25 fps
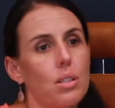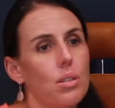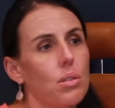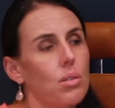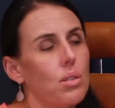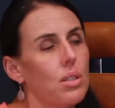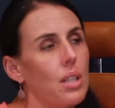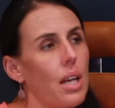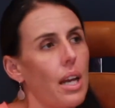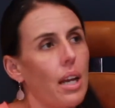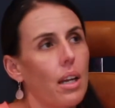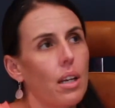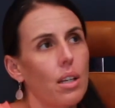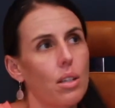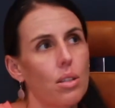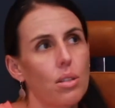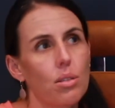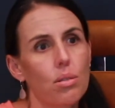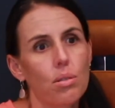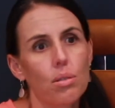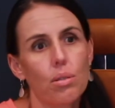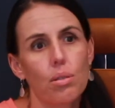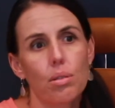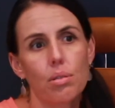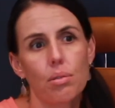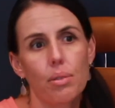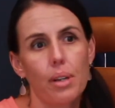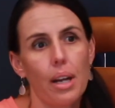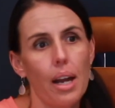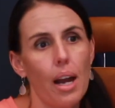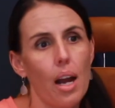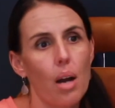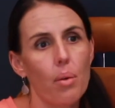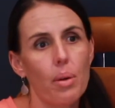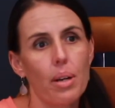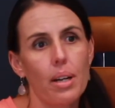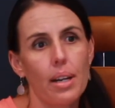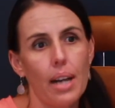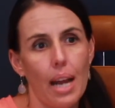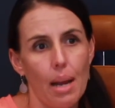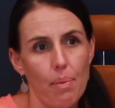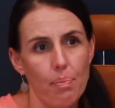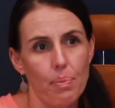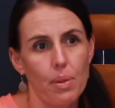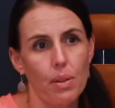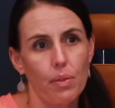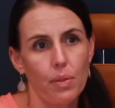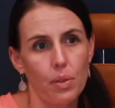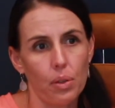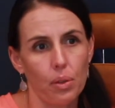to take a 2-3 hour nap
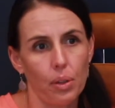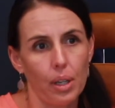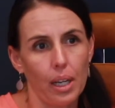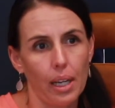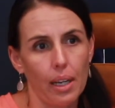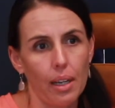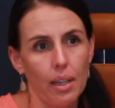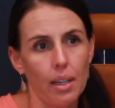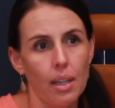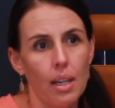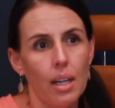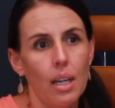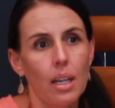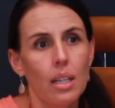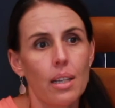if you can.